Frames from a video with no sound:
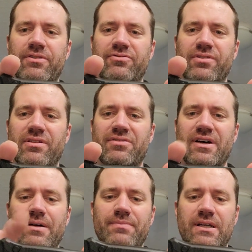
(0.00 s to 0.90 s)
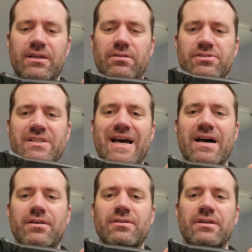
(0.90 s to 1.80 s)
for the thumb and it goes
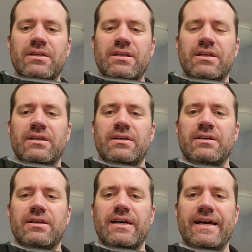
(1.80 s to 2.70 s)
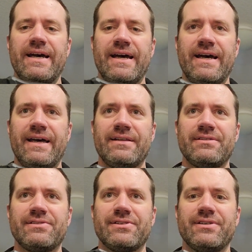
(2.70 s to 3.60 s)
down, and